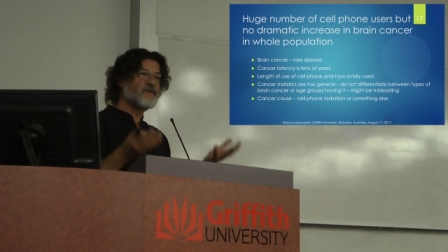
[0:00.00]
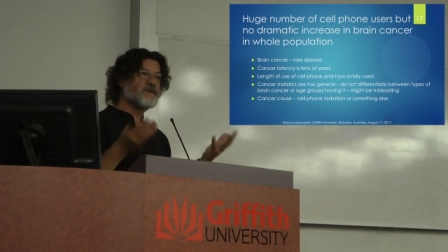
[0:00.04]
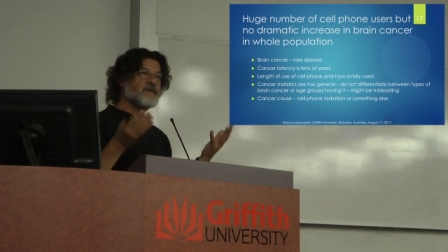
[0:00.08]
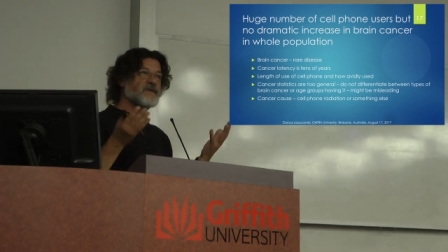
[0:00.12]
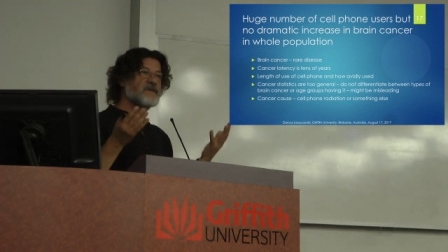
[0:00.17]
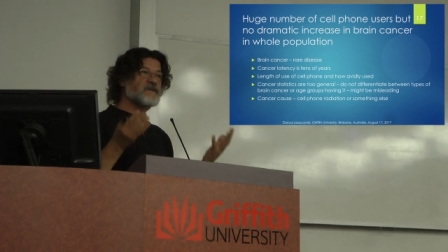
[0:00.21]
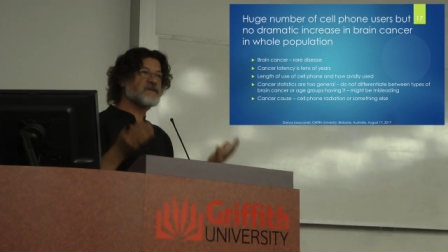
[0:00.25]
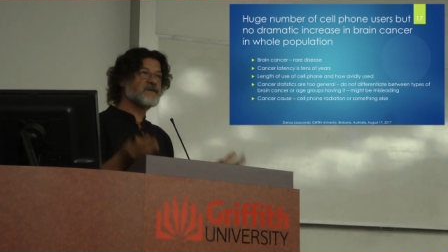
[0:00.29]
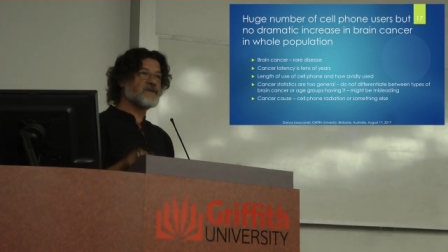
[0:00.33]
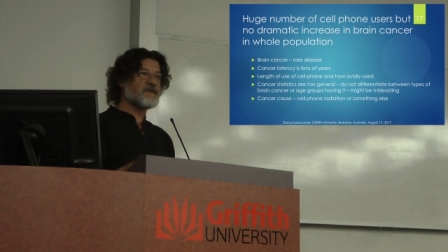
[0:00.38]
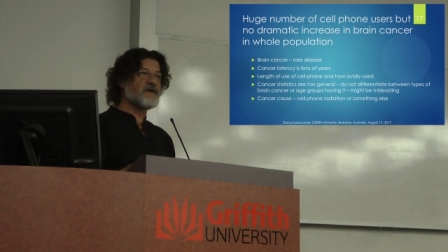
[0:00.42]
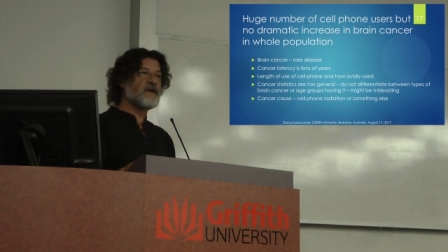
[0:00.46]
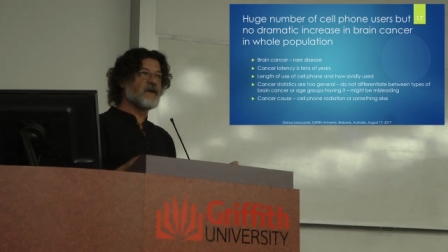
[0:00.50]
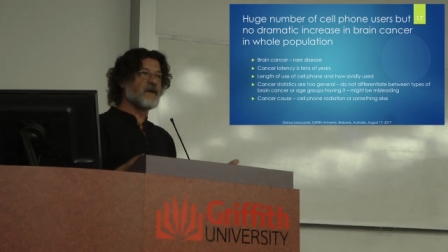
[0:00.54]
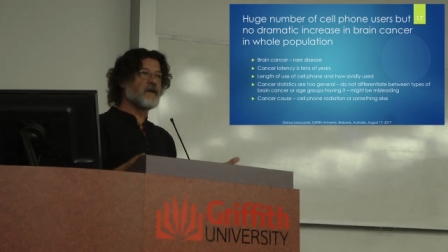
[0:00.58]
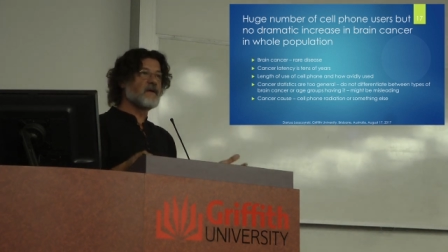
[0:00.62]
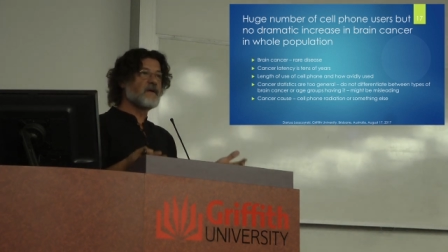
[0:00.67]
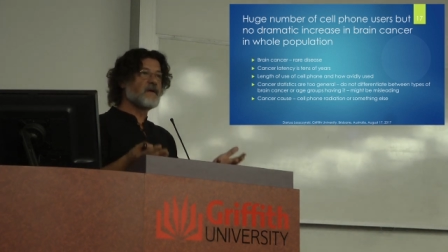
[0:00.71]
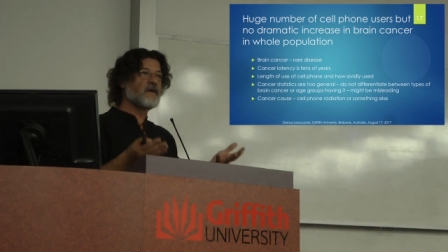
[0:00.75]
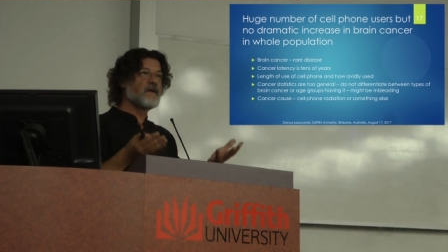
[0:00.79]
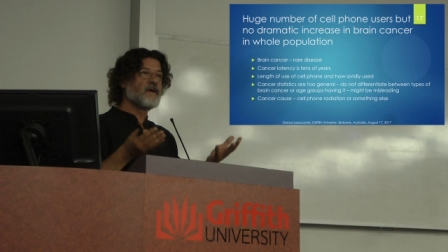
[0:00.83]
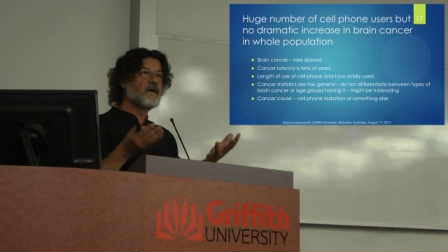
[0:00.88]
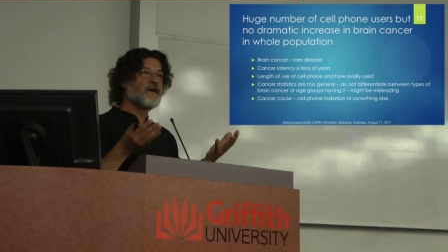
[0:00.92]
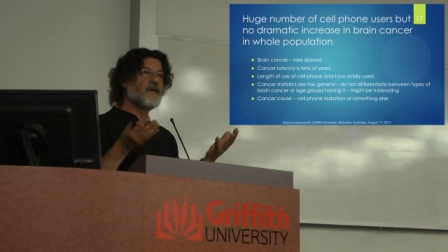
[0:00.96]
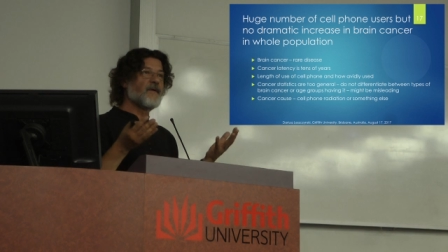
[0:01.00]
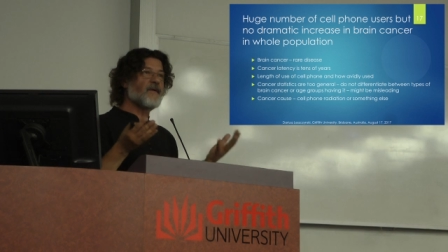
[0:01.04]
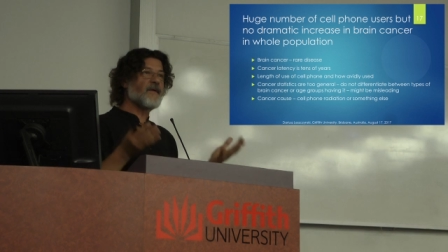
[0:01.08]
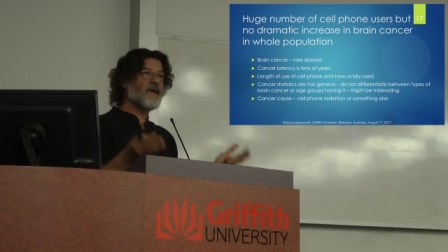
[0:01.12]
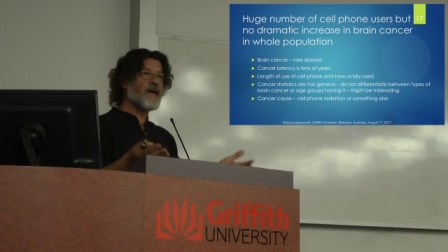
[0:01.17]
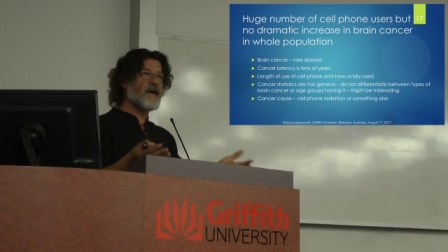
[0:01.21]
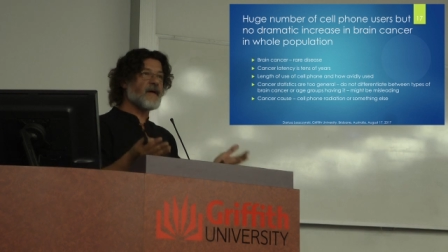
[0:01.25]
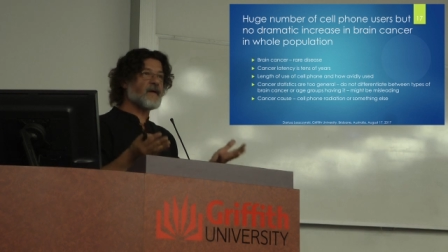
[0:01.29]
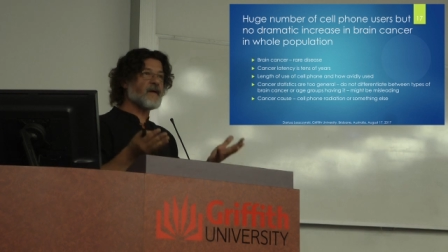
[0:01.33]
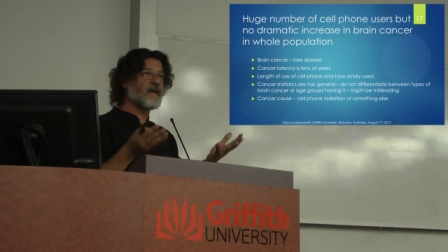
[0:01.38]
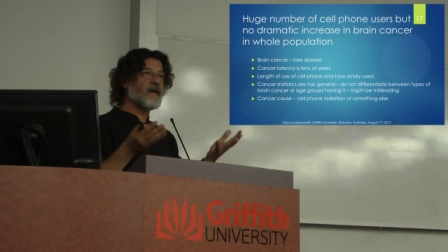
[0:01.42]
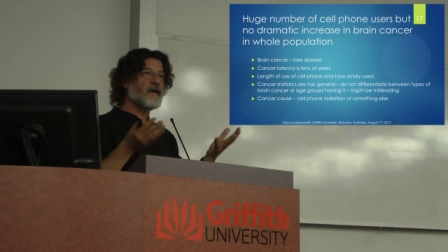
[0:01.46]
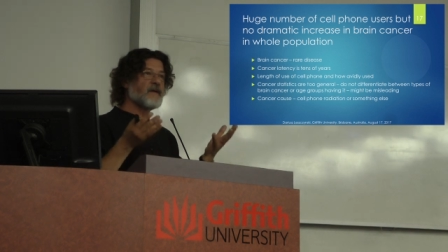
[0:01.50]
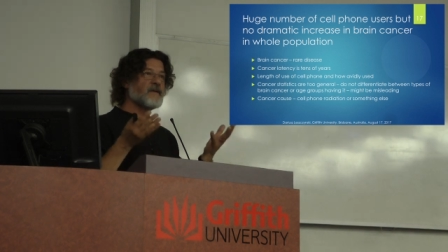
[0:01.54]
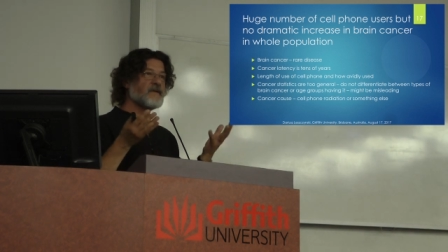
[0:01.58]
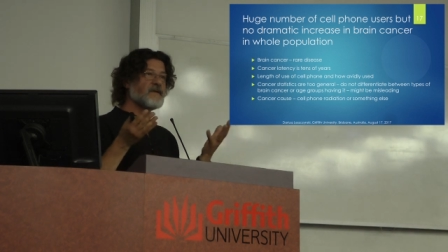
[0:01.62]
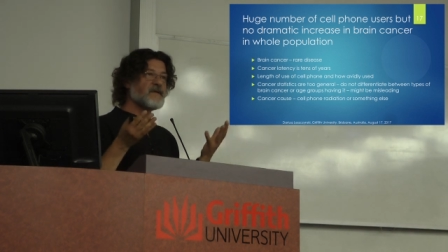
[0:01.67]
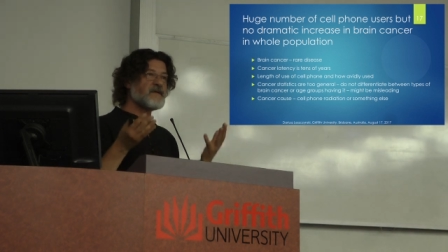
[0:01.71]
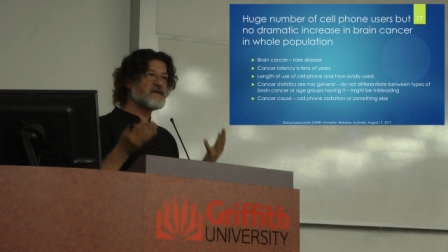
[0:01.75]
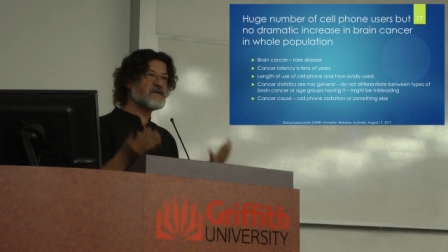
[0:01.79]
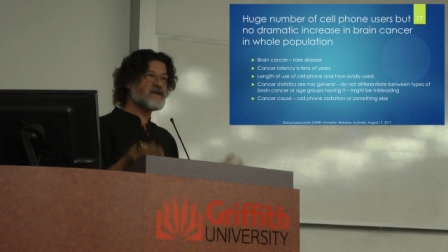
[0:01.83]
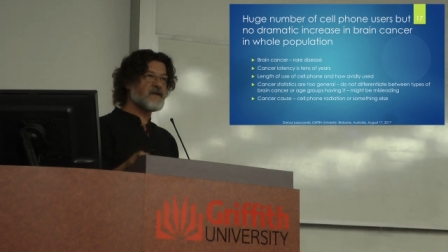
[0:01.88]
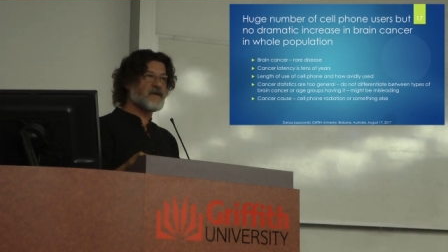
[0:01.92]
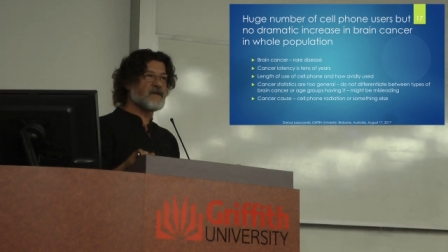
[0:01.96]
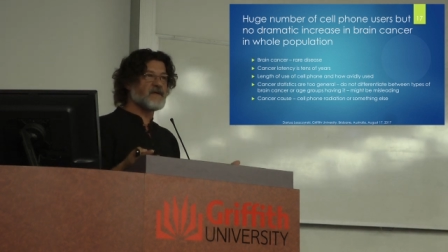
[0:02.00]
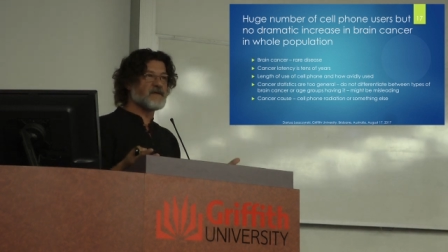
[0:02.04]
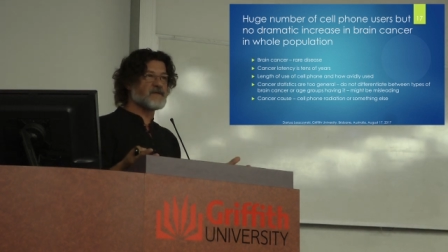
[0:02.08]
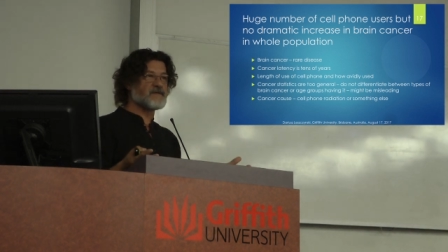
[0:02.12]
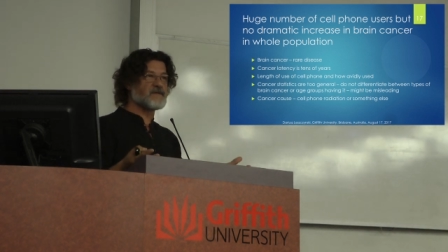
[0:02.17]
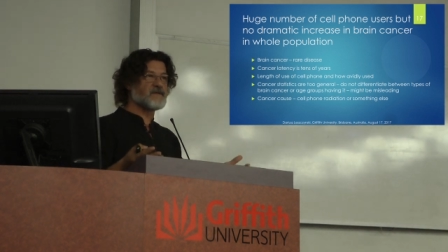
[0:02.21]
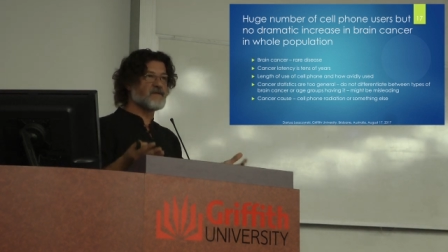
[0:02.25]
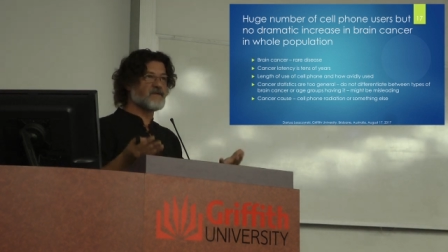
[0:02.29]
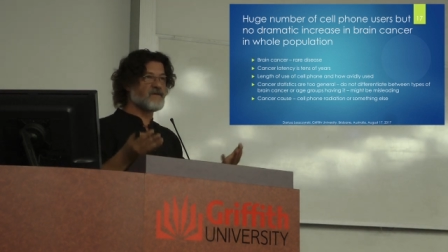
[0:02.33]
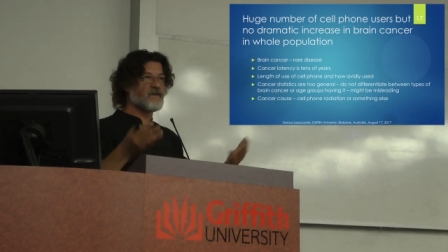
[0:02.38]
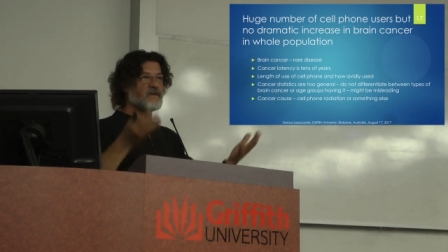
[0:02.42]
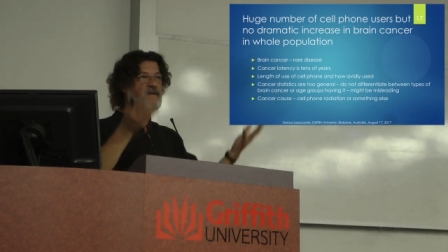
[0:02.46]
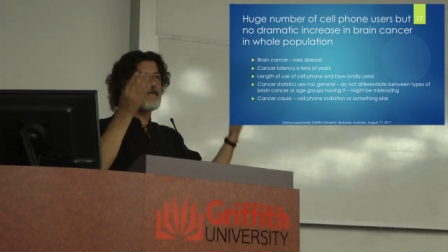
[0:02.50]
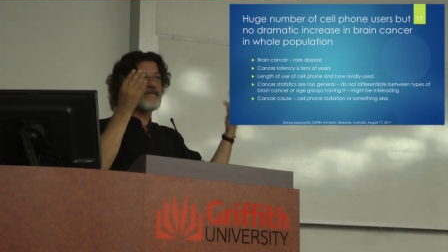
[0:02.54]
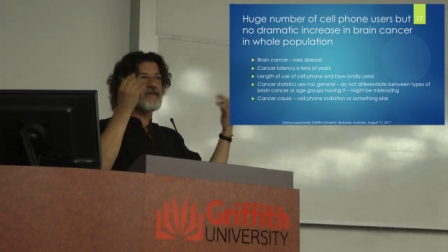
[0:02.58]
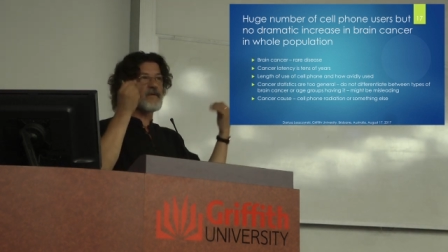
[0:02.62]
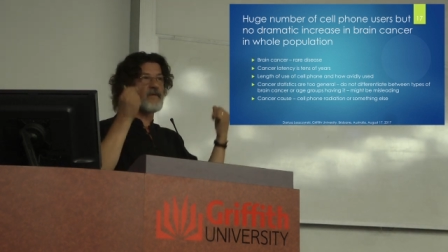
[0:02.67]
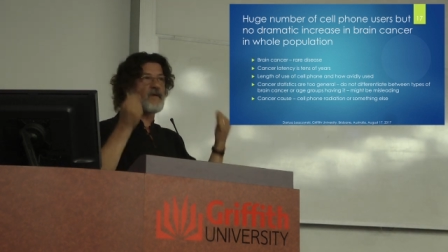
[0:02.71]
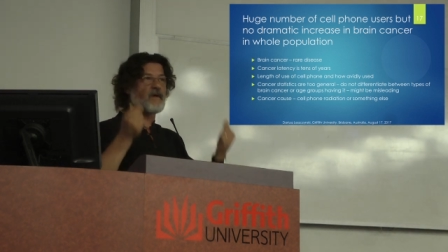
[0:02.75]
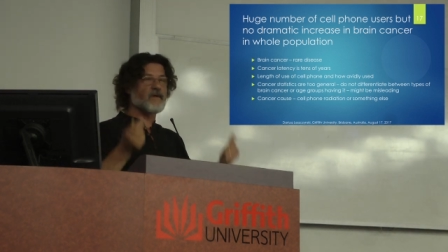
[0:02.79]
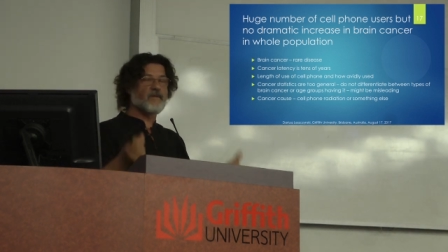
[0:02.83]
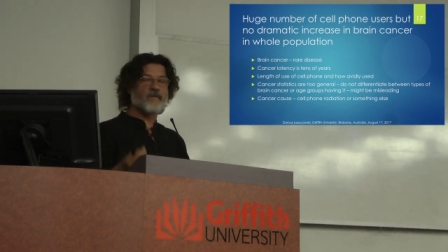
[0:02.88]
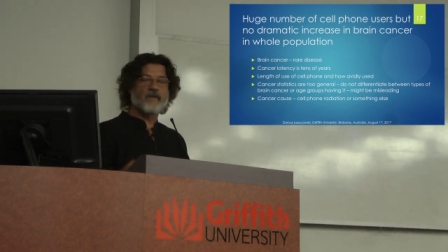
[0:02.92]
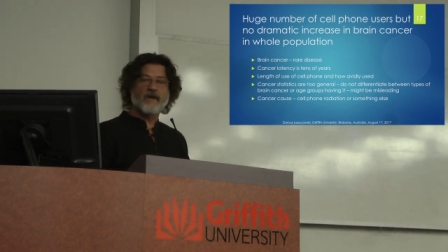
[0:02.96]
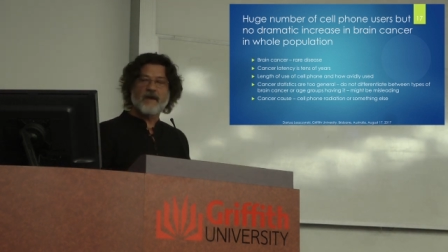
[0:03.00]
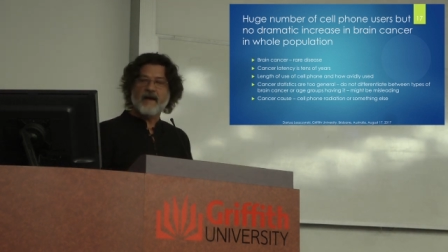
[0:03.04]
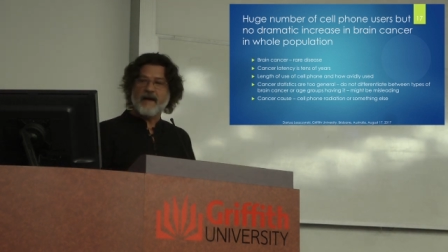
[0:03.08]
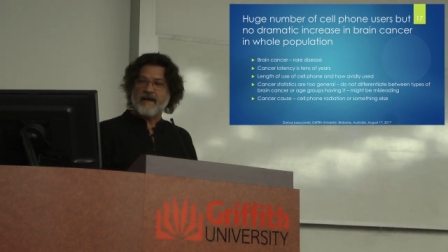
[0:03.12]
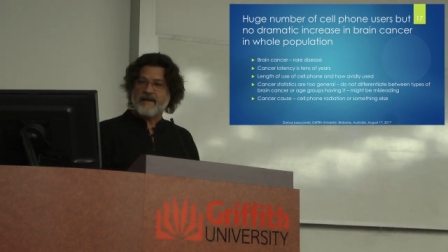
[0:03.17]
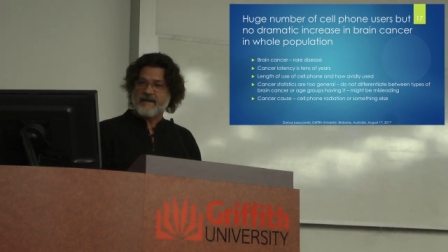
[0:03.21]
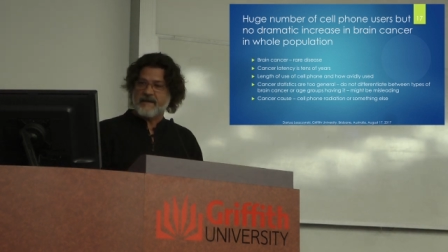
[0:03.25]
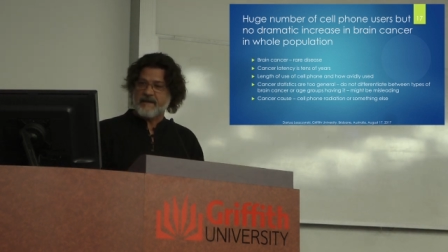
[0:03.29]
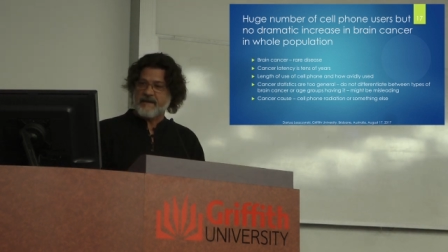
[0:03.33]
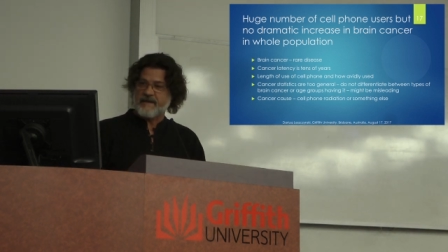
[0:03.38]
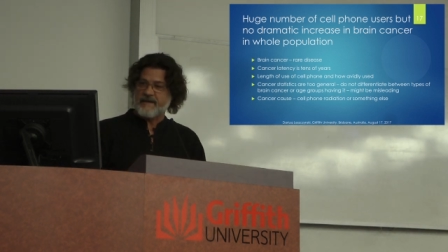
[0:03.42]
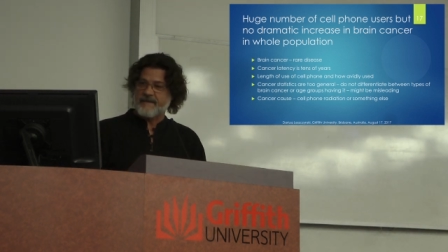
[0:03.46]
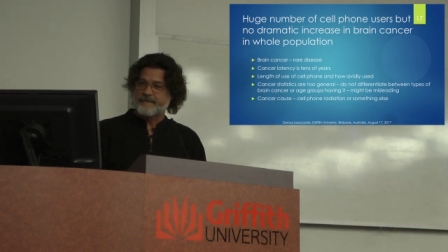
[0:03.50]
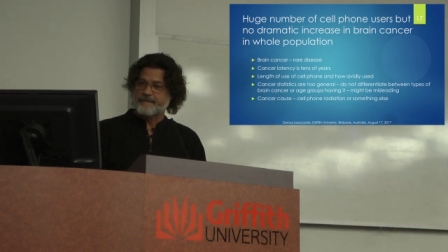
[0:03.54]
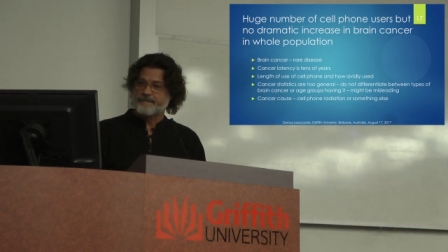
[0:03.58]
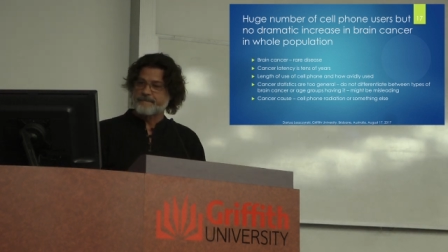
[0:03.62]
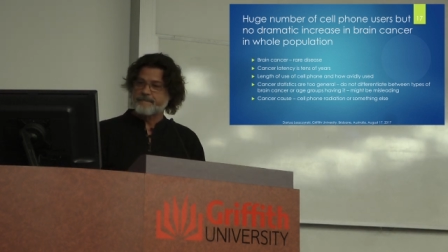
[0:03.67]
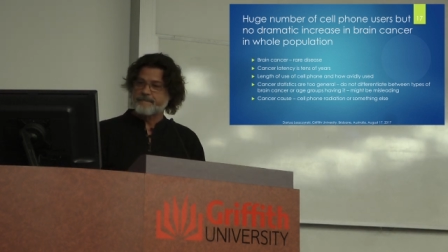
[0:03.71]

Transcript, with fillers: So it is still a rare disease. Not everyone will get it.